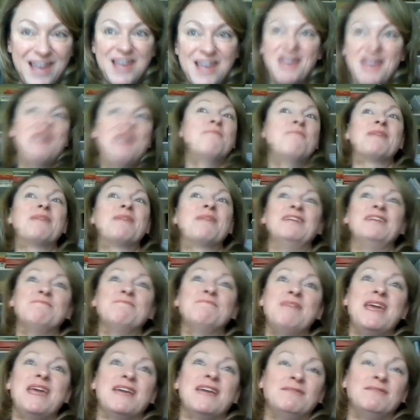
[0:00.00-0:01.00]
I
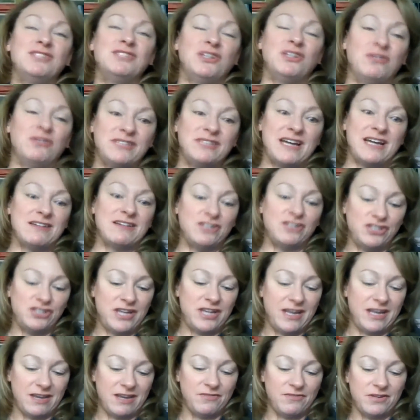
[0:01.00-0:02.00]
make him choke down a
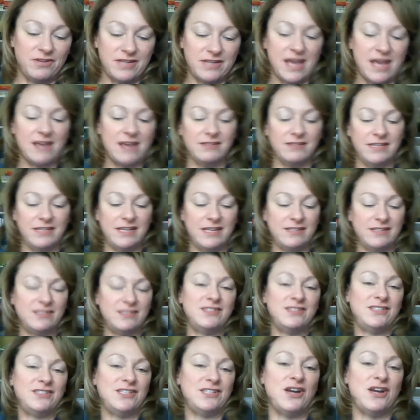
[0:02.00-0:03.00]
shake every day at
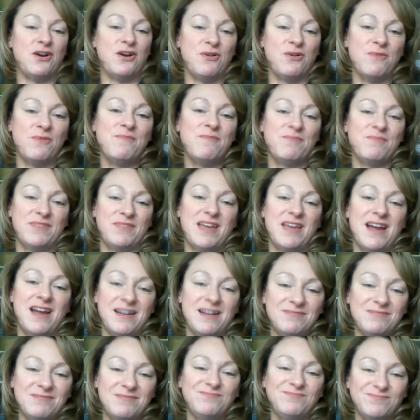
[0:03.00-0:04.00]
least. So yeah.
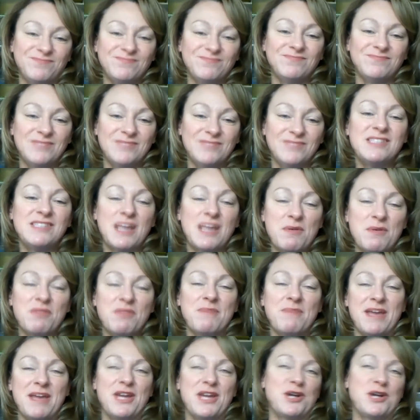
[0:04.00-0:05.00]
And same with my
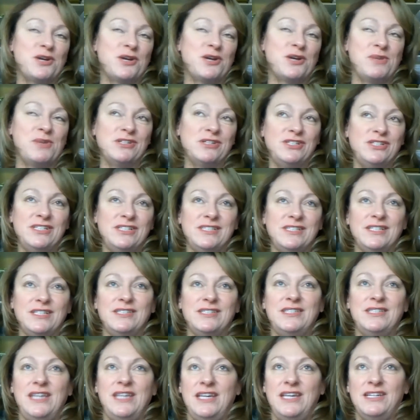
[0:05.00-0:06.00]
younger one. She's
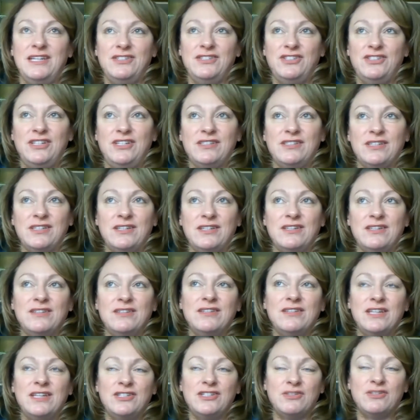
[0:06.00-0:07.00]
16 and she's in
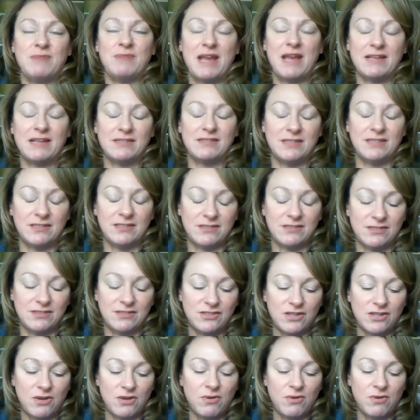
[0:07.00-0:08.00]
gymnastics. And
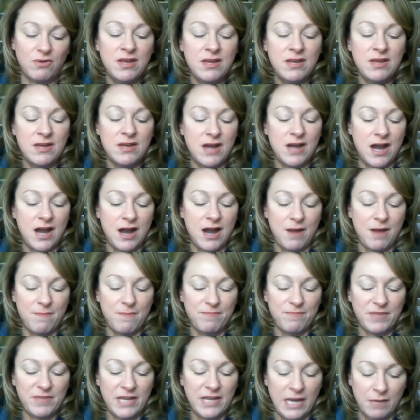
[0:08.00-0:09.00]
so
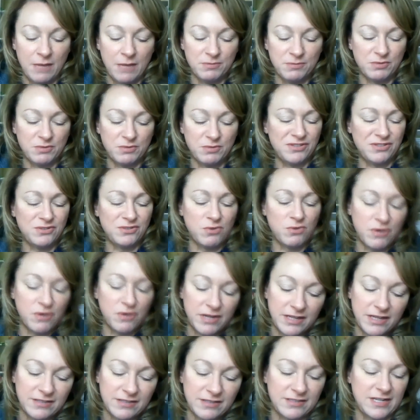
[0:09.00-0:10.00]
it helps with
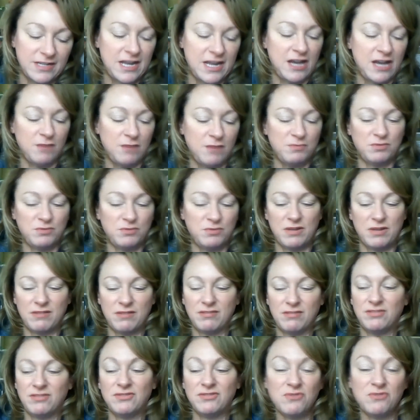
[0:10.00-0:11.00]
soreness. It helps with
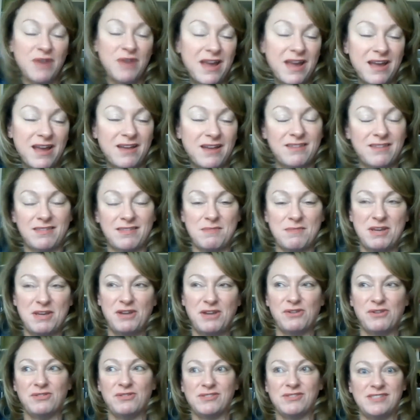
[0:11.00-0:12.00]
strength. I mean,
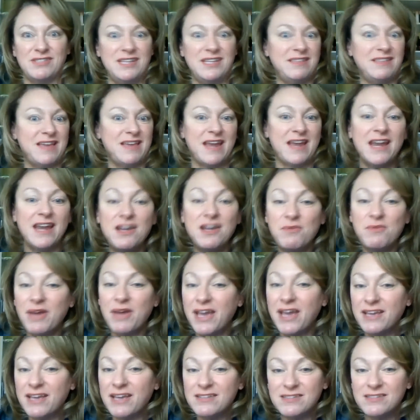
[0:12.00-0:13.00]
girls need that
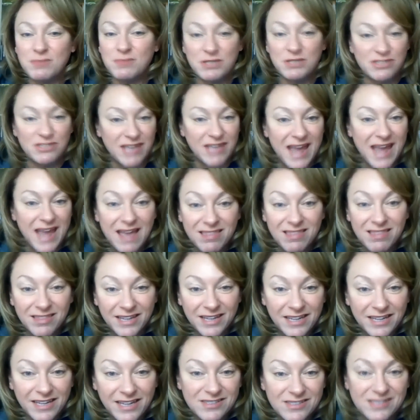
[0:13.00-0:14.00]
anyways, especially
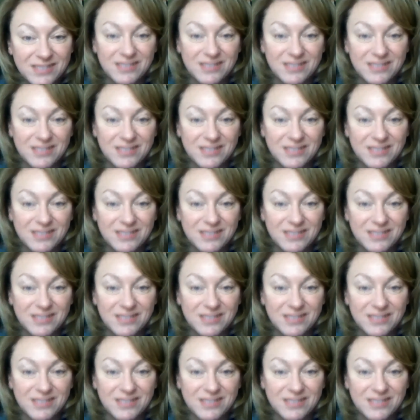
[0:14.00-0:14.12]
athletes.